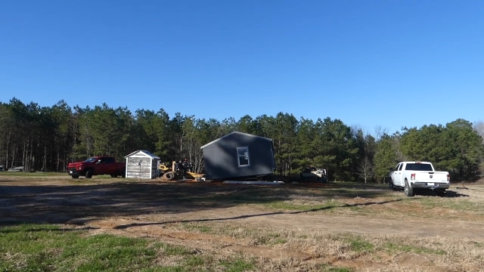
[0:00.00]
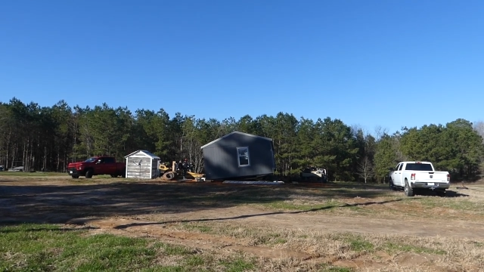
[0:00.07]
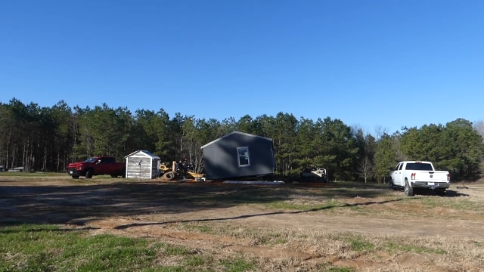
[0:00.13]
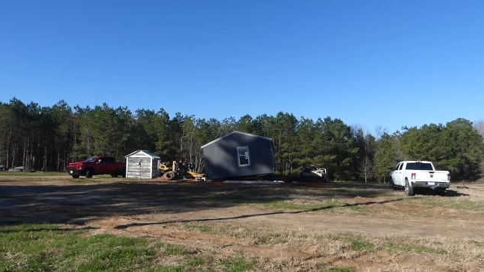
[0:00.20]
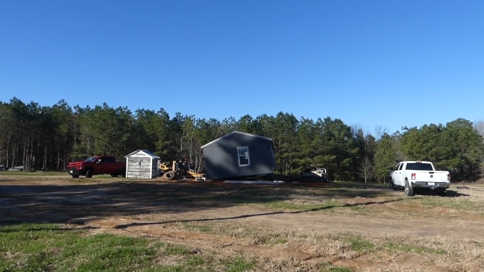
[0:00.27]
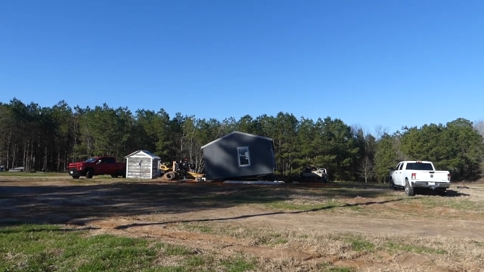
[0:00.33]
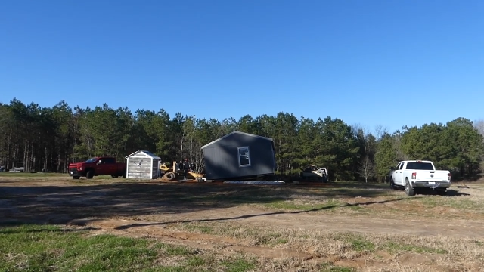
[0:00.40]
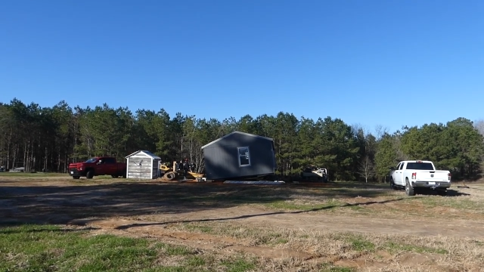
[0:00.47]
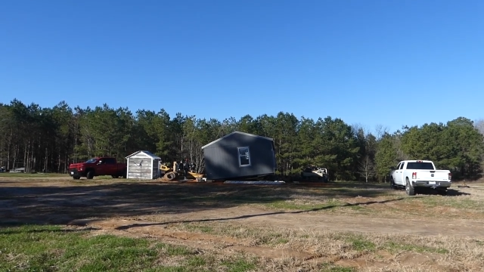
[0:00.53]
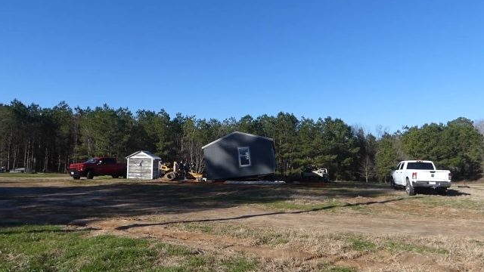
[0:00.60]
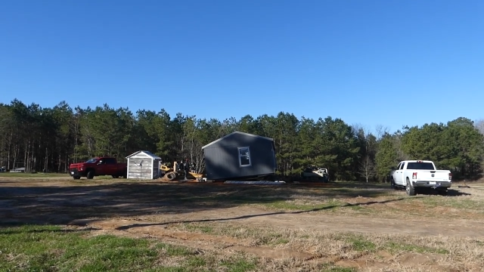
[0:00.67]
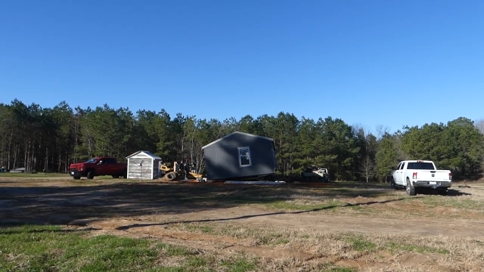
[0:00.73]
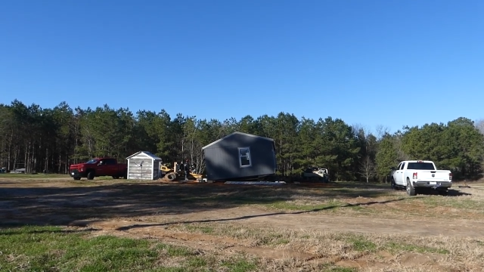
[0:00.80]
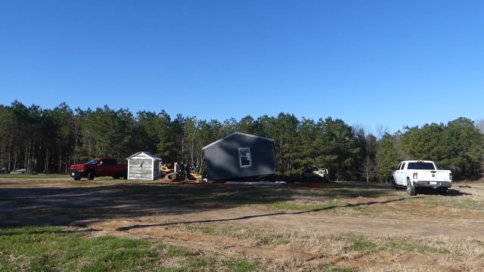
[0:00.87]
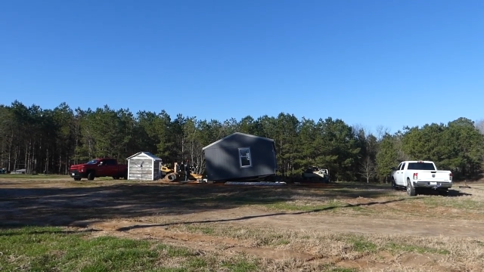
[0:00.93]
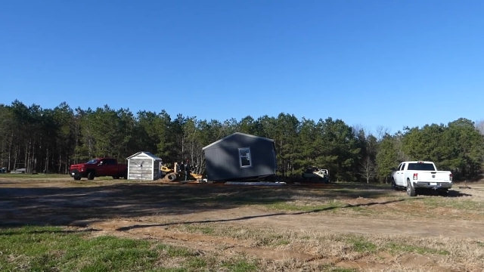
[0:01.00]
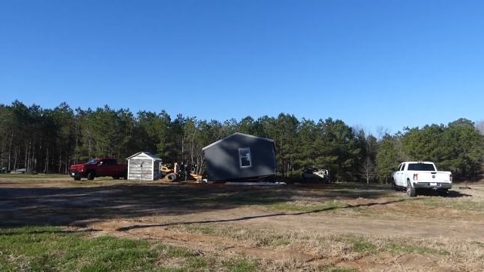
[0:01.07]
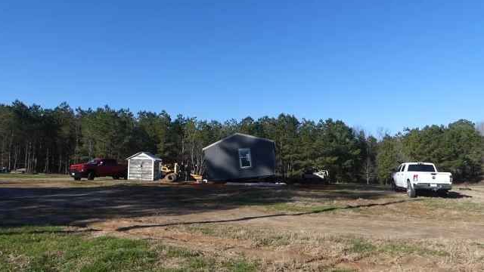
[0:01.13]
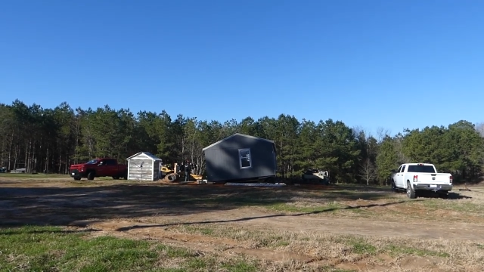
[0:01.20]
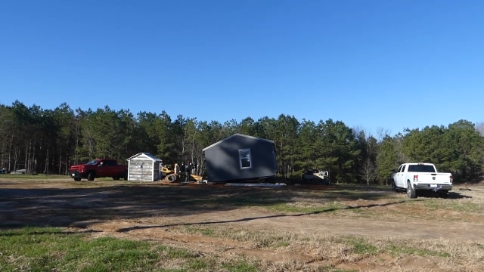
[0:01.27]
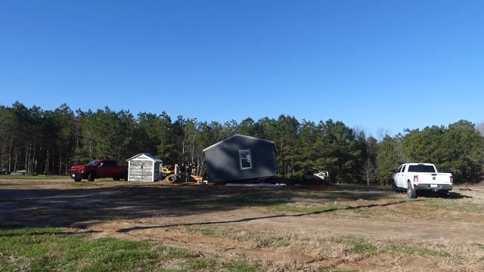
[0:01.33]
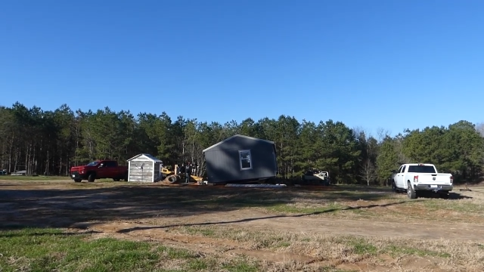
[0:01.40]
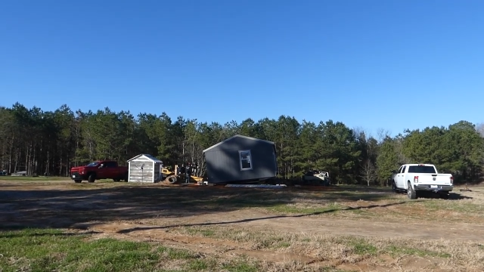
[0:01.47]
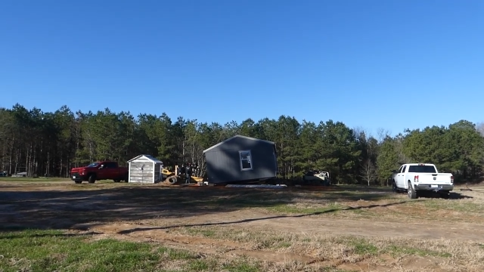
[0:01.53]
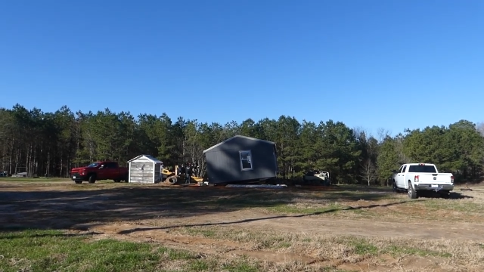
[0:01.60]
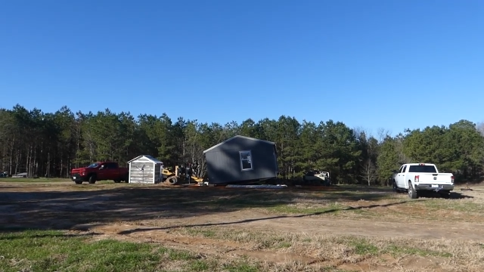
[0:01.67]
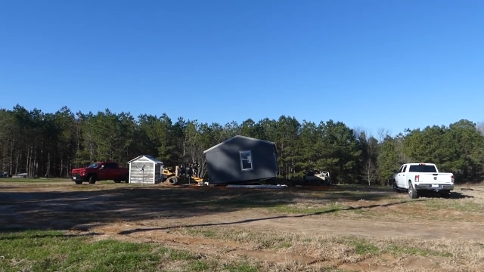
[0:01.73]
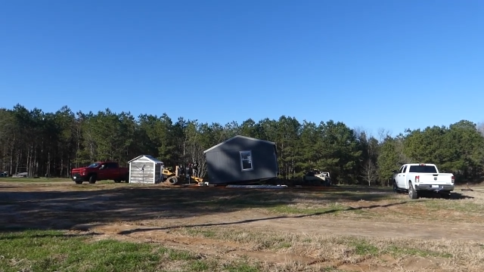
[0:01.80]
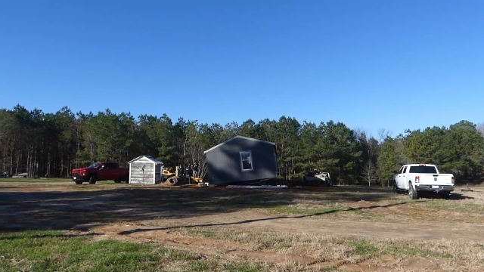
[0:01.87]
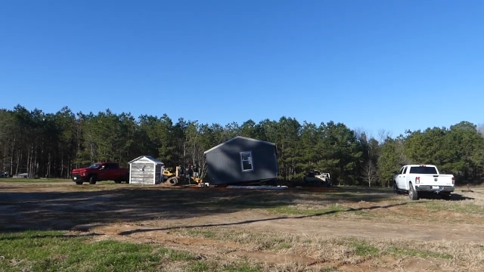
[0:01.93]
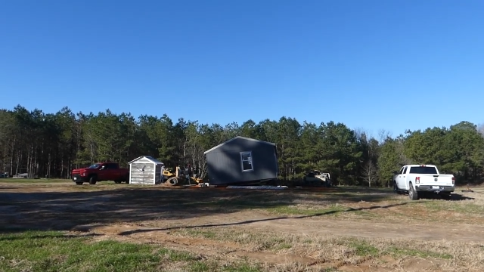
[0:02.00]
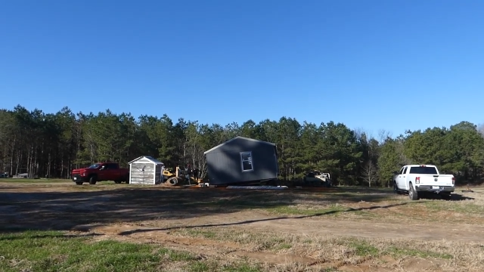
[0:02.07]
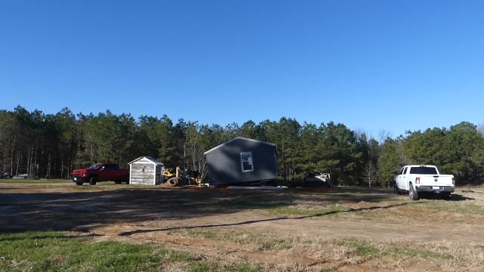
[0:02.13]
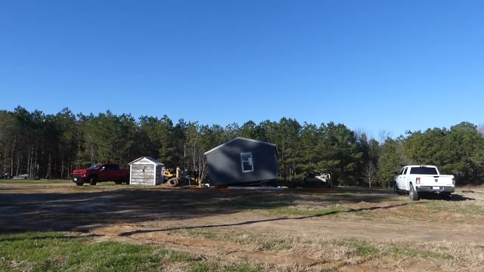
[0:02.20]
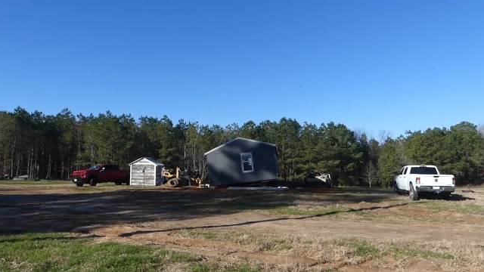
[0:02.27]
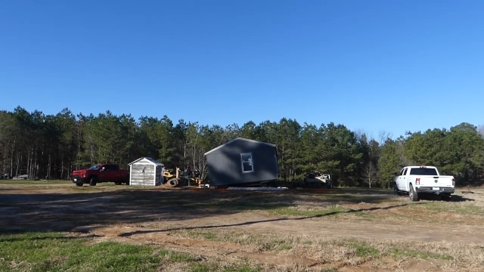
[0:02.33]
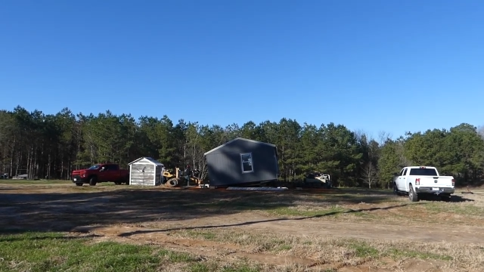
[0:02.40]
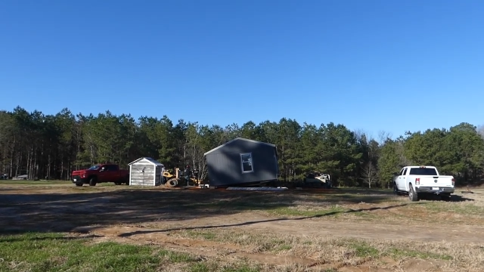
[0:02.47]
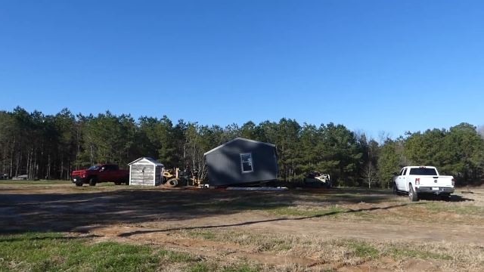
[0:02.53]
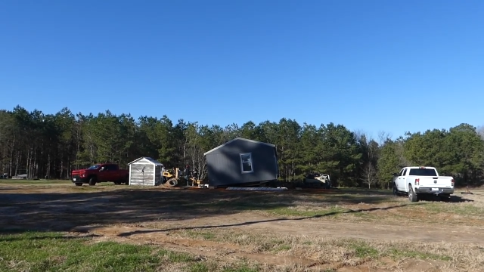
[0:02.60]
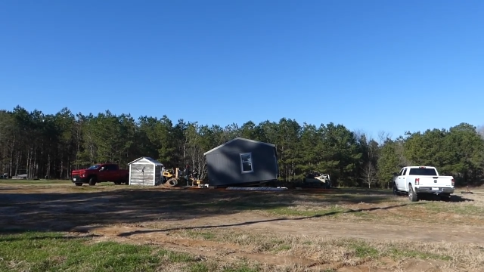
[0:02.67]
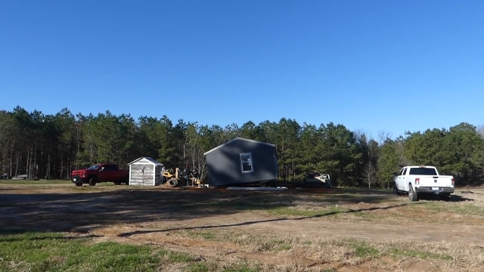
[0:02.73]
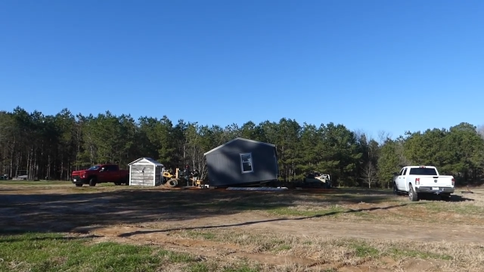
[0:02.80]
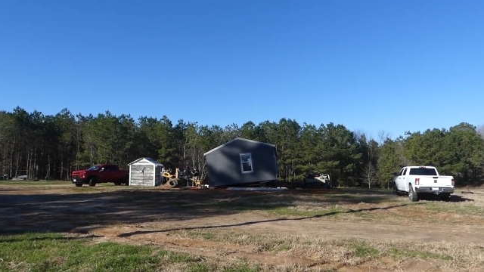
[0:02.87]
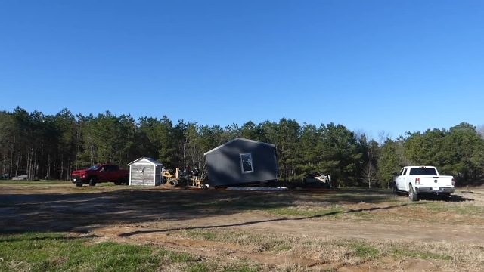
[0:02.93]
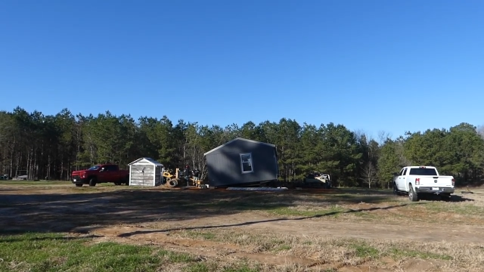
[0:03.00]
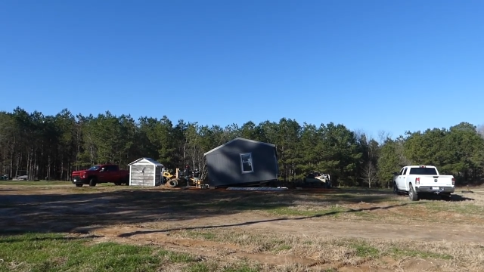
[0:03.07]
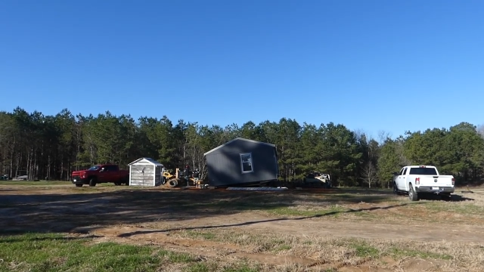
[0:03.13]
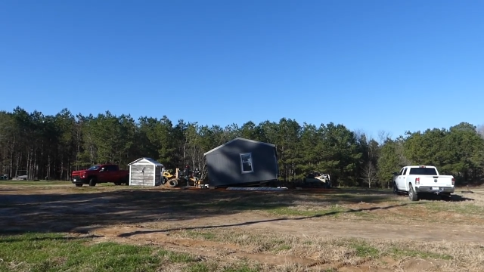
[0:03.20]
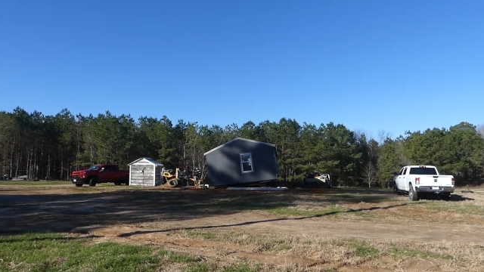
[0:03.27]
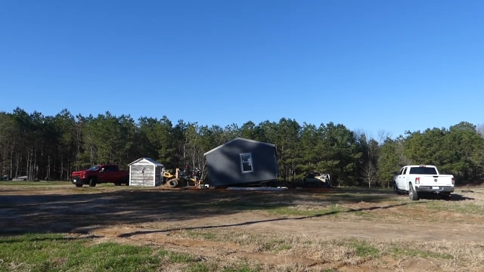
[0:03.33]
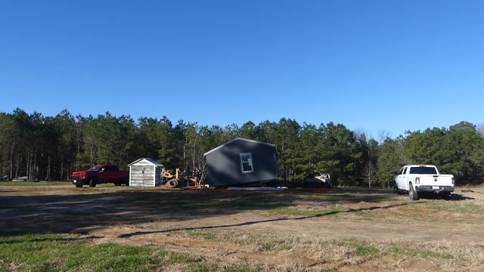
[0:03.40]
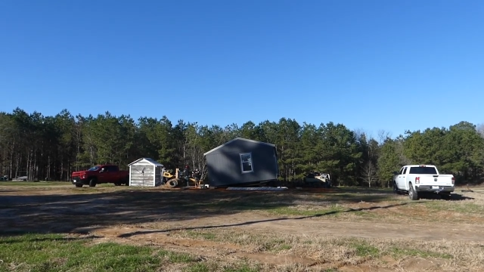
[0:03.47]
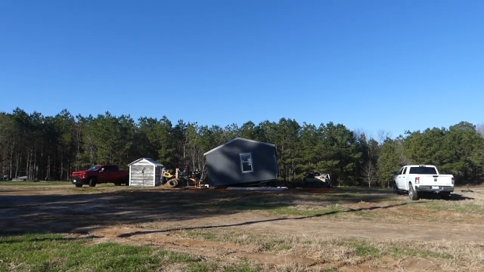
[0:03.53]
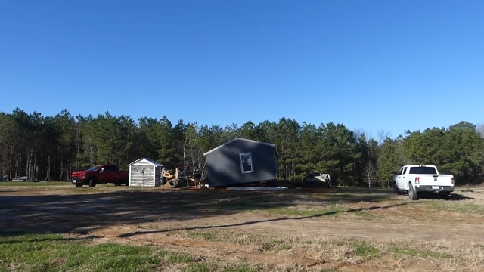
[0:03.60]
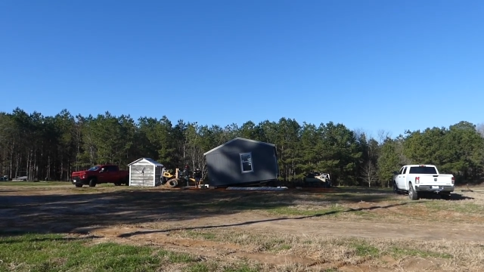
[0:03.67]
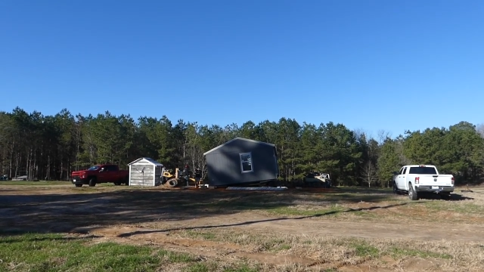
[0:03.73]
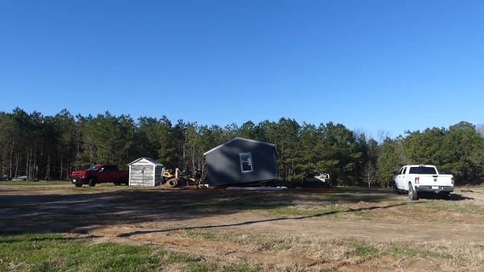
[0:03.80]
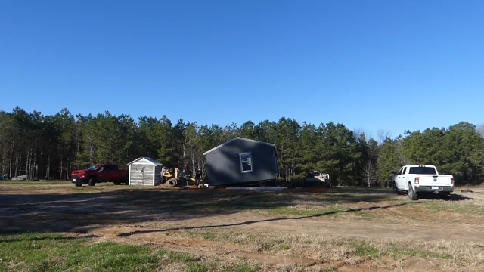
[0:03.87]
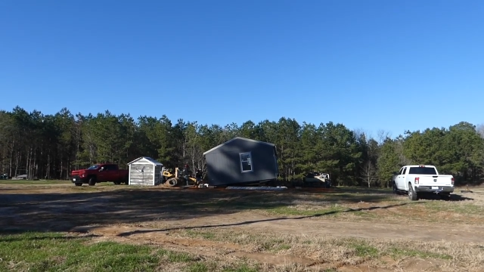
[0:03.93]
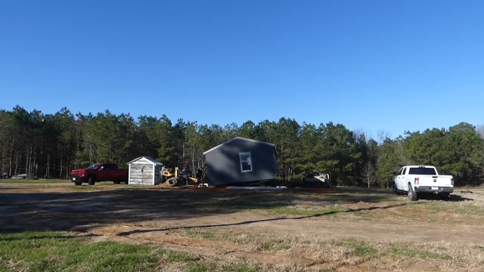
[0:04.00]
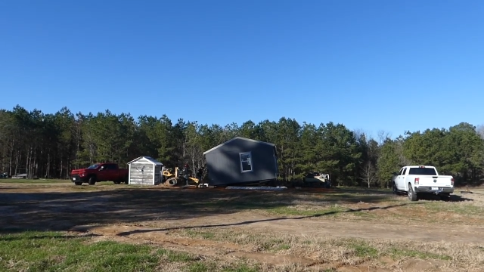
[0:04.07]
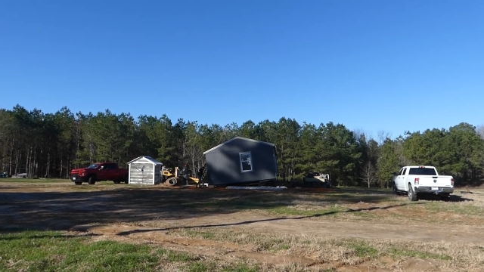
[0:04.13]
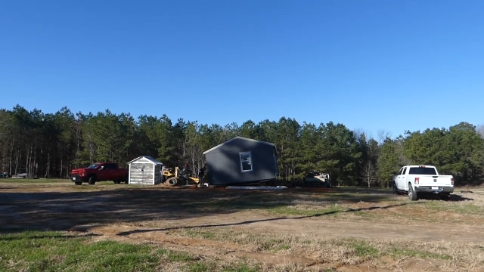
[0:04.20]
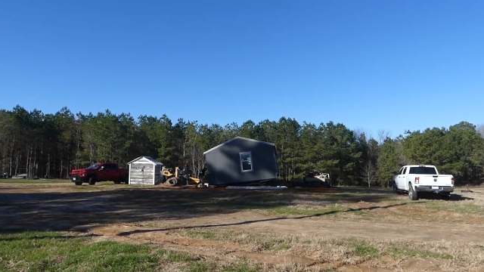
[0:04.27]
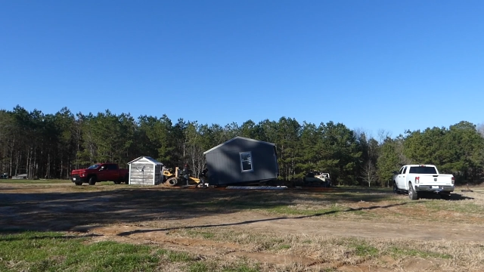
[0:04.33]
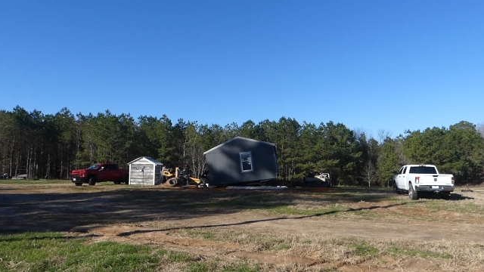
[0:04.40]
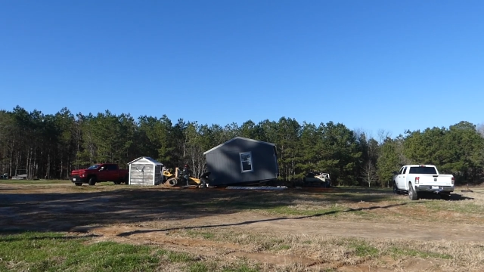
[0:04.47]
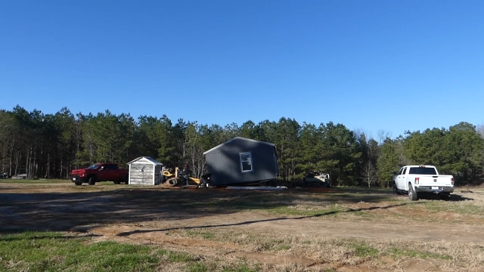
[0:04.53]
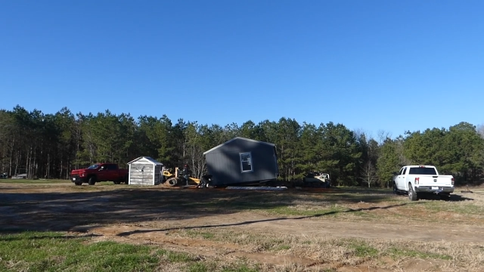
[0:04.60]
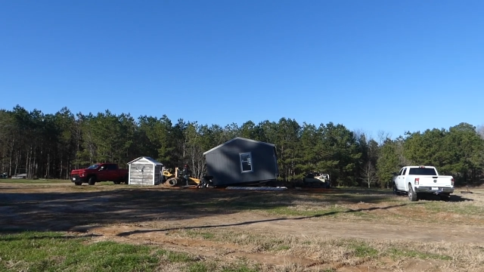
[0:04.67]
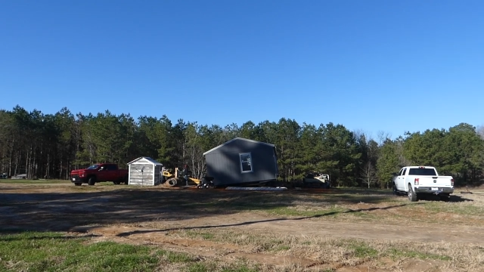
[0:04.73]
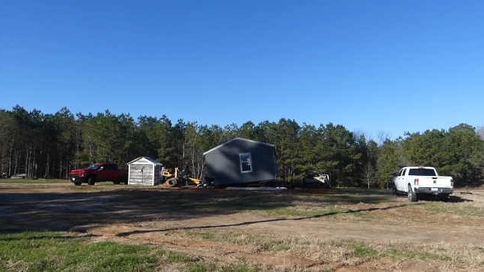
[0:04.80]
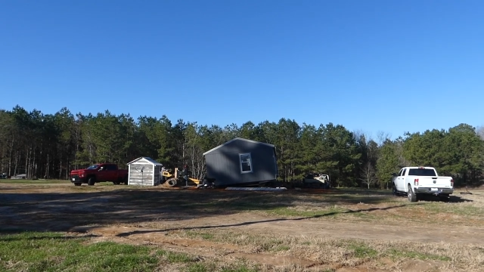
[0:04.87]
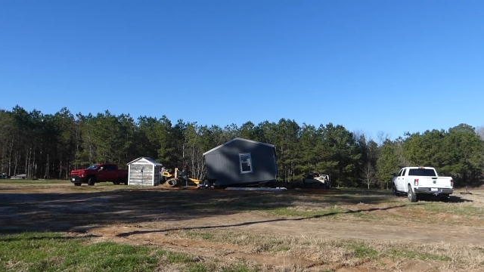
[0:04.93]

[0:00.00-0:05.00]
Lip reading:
No face is visible, so there are no lips to read.